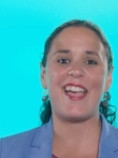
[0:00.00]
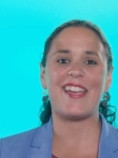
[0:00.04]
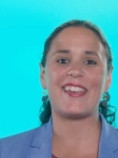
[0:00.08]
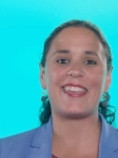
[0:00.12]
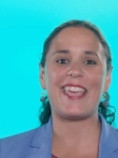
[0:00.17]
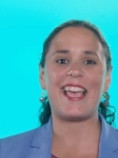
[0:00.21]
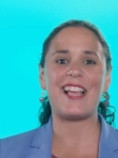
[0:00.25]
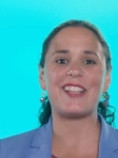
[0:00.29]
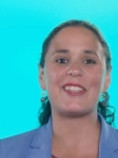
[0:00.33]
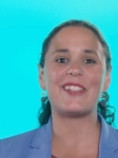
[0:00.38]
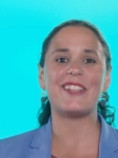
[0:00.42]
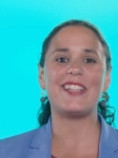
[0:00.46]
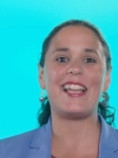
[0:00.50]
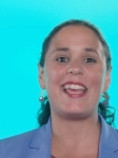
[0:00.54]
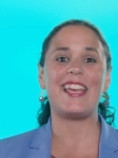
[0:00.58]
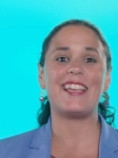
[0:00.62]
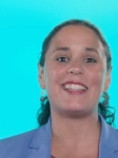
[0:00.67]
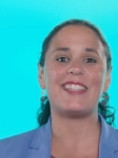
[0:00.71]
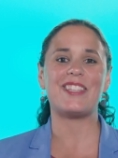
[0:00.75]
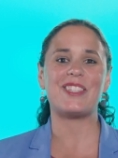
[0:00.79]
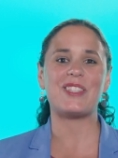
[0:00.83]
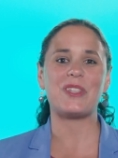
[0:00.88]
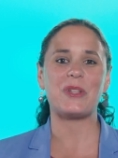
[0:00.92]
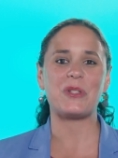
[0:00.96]

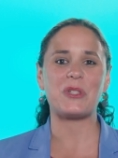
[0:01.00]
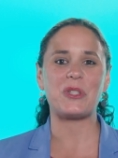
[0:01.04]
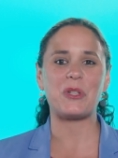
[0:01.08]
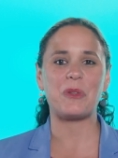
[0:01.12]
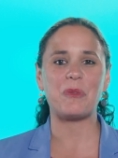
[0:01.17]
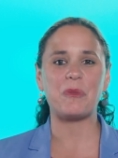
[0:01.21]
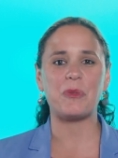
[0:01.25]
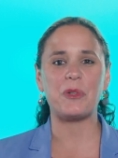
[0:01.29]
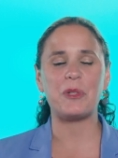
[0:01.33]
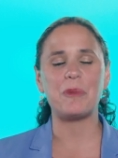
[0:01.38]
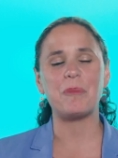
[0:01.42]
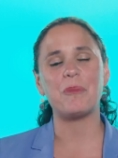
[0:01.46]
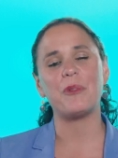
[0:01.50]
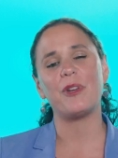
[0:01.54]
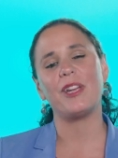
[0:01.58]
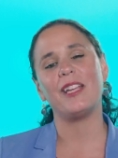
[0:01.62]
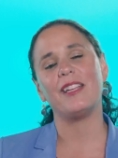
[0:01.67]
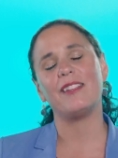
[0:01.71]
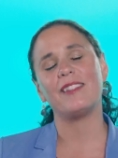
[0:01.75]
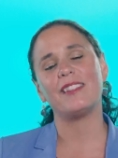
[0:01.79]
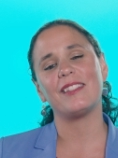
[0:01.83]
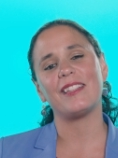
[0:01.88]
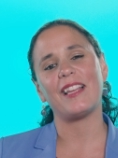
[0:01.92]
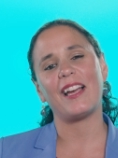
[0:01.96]
calculate a social
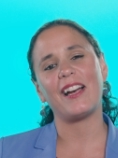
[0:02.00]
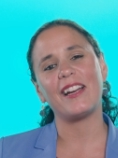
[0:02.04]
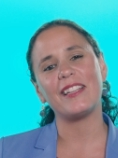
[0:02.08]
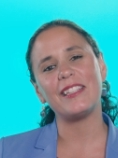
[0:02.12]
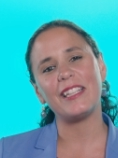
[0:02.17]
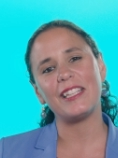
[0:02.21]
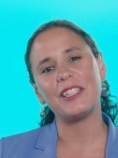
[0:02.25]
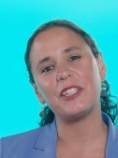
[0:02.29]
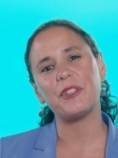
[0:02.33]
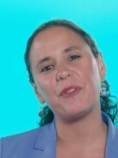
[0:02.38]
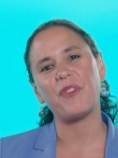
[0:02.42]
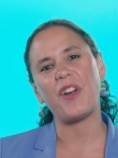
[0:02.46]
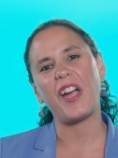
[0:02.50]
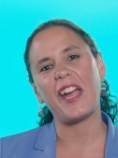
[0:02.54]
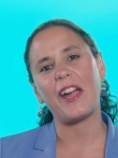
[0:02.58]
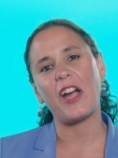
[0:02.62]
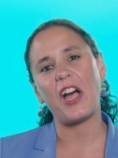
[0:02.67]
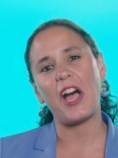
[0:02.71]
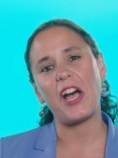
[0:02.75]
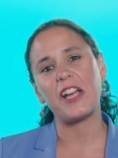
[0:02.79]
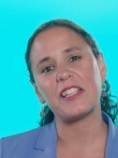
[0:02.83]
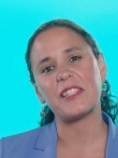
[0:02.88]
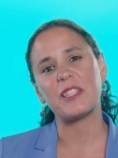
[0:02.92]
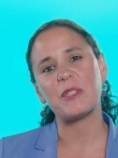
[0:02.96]
footprint, identify
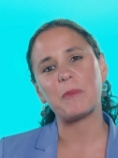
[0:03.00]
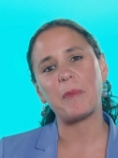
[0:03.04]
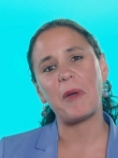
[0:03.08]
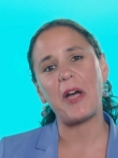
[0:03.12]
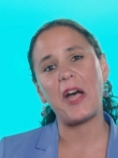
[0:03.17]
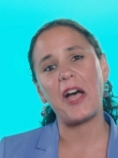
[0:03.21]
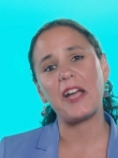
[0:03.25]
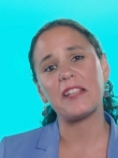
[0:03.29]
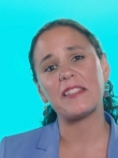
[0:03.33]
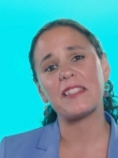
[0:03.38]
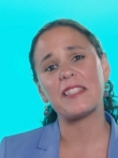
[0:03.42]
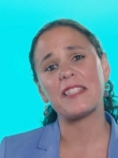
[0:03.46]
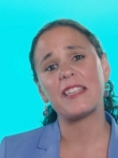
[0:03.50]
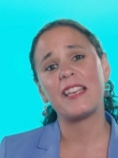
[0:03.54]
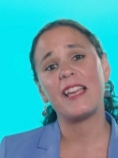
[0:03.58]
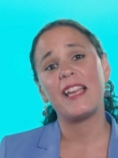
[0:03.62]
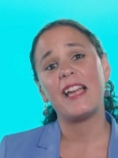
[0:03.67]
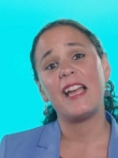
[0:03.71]
hotspots,